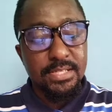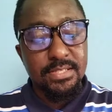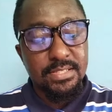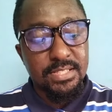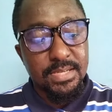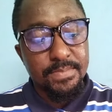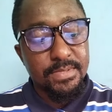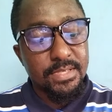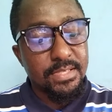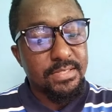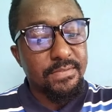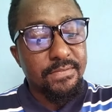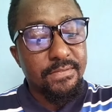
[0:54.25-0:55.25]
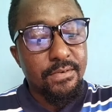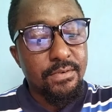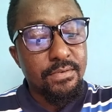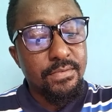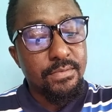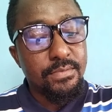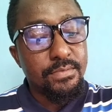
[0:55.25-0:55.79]
that is chapter
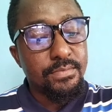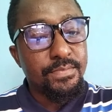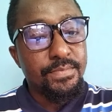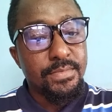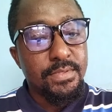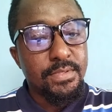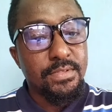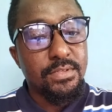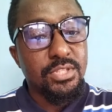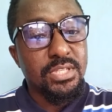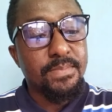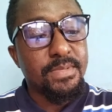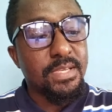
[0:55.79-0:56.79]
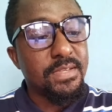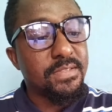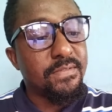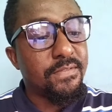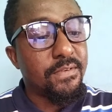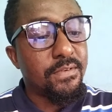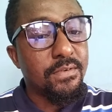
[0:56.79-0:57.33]
eighty-four. It's on chapter
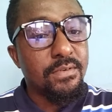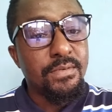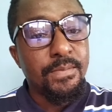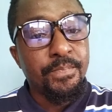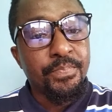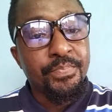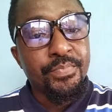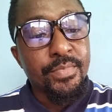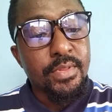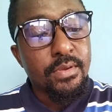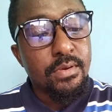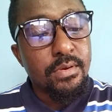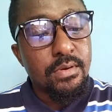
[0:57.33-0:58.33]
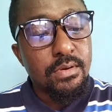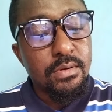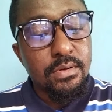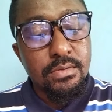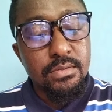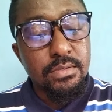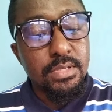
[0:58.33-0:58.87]
eighty-four.
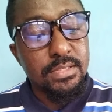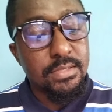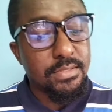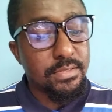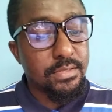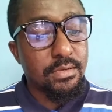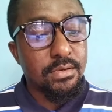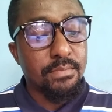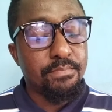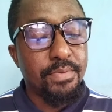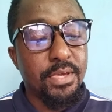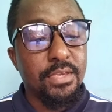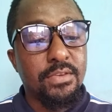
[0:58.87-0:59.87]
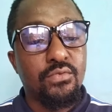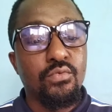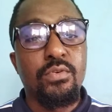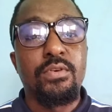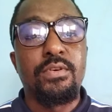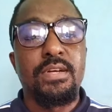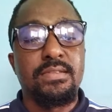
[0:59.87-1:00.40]
That is uh, page two
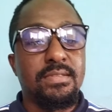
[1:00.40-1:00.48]
hundred